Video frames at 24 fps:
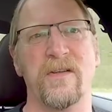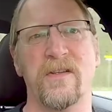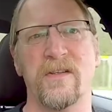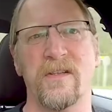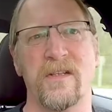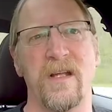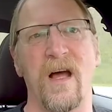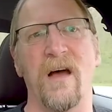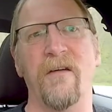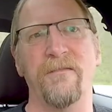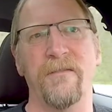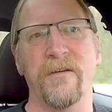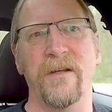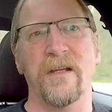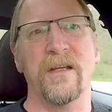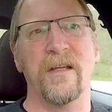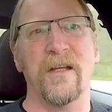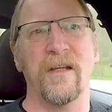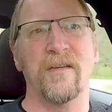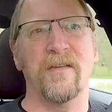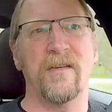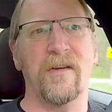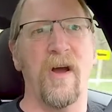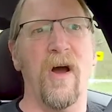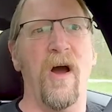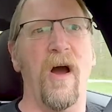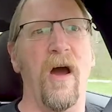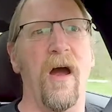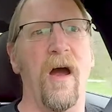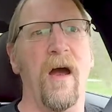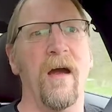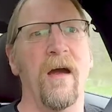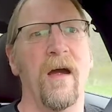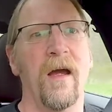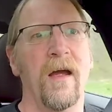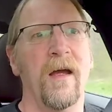stuff in this
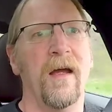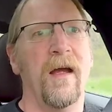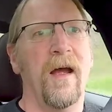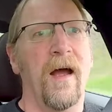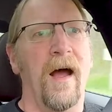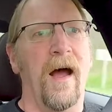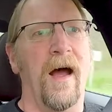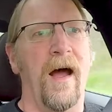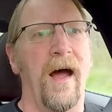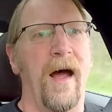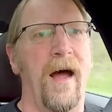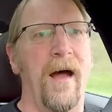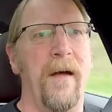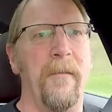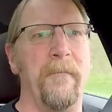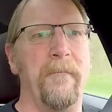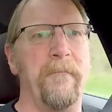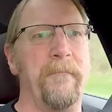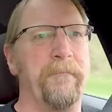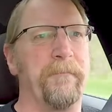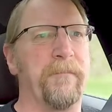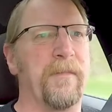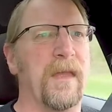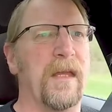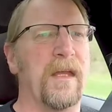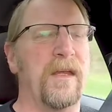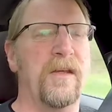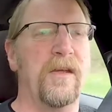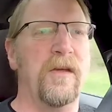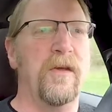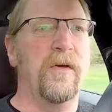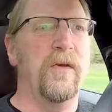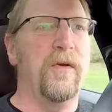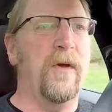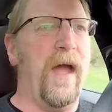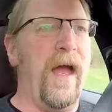car.
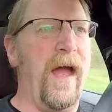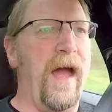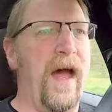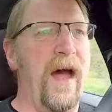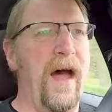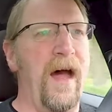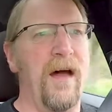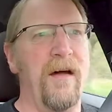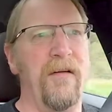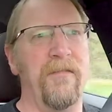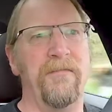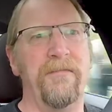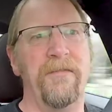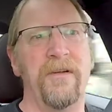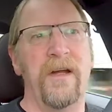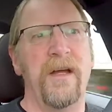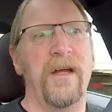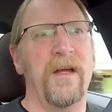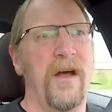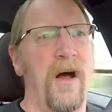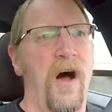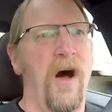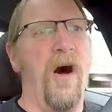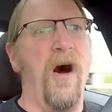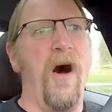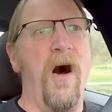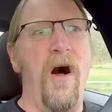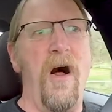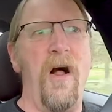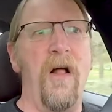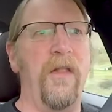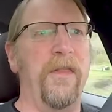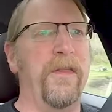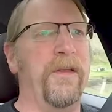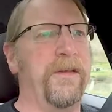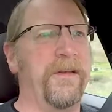You have
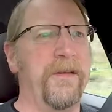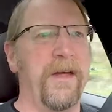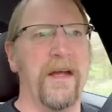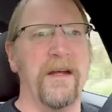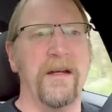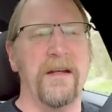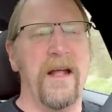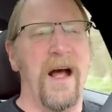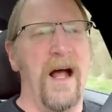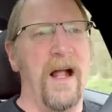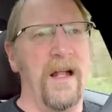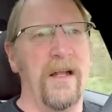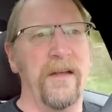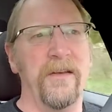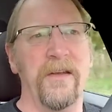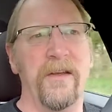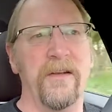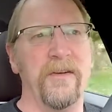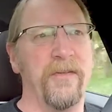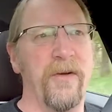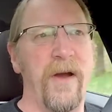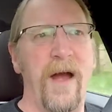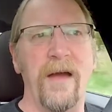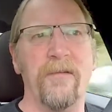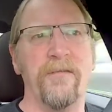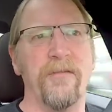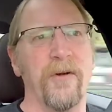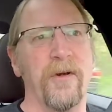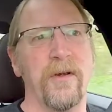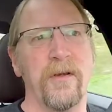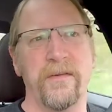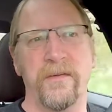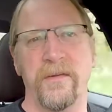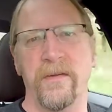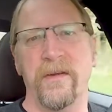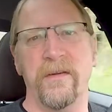all the driver
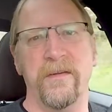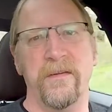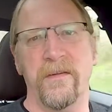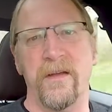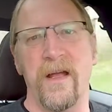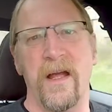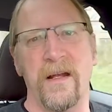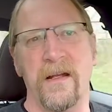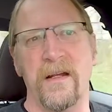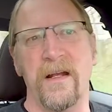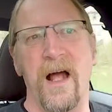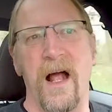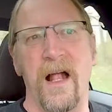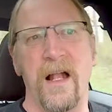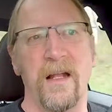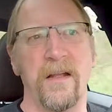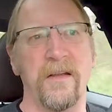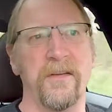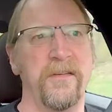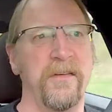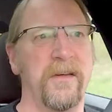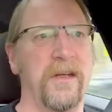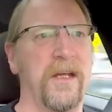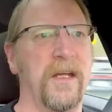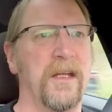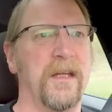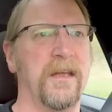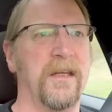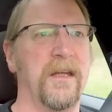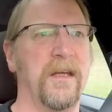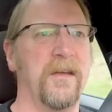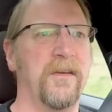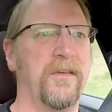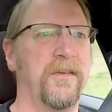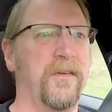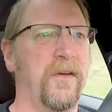assist technology in
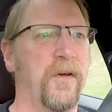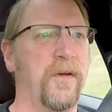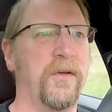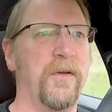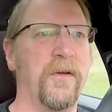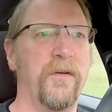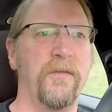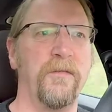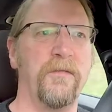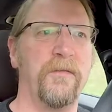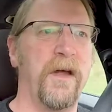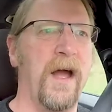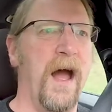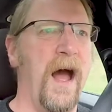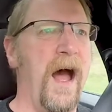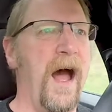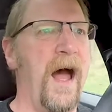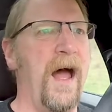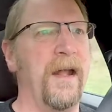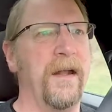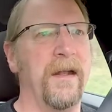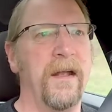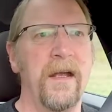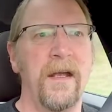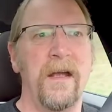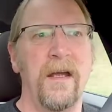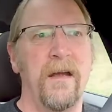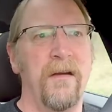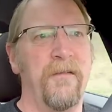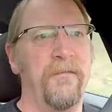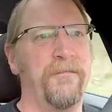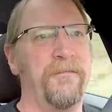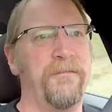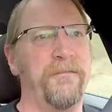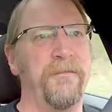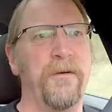this, so you've got
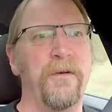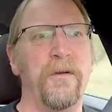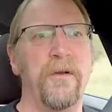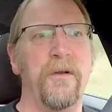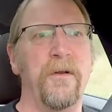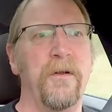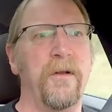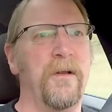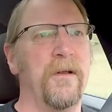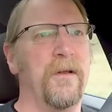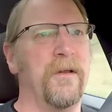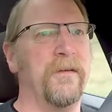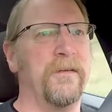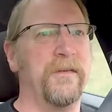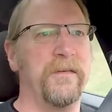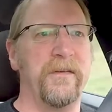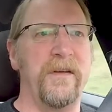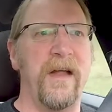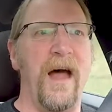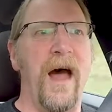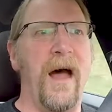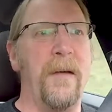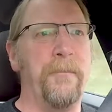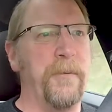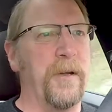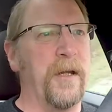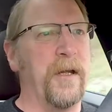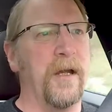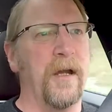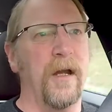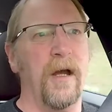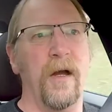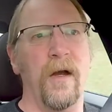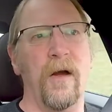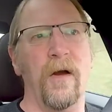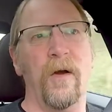full stop and
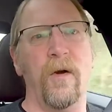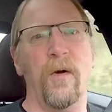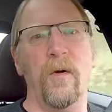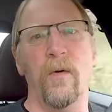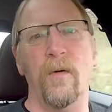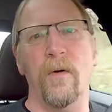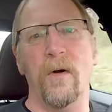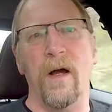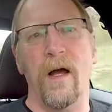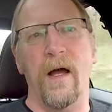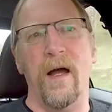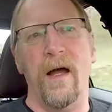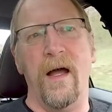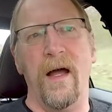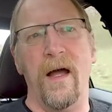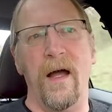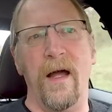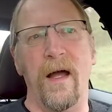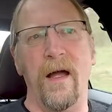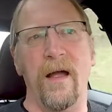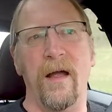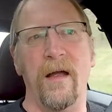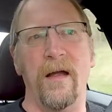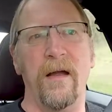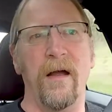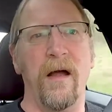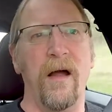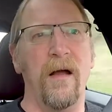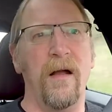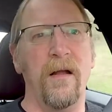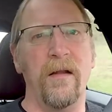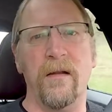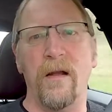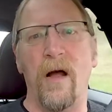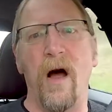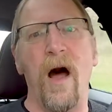go,
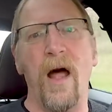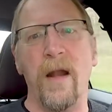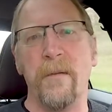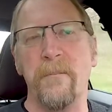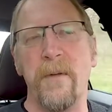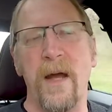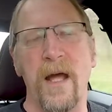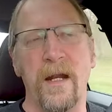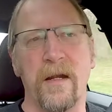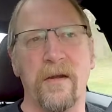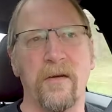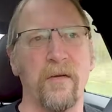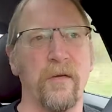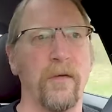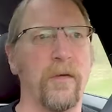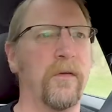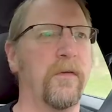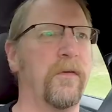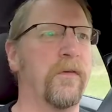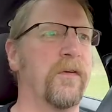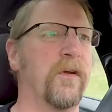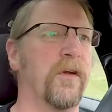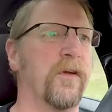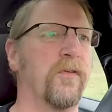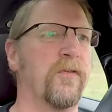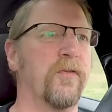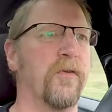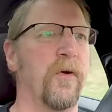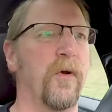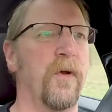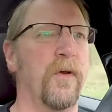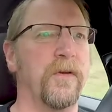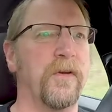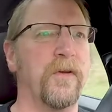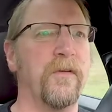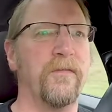automatic cruise
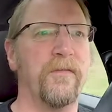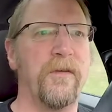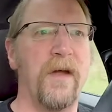control. You've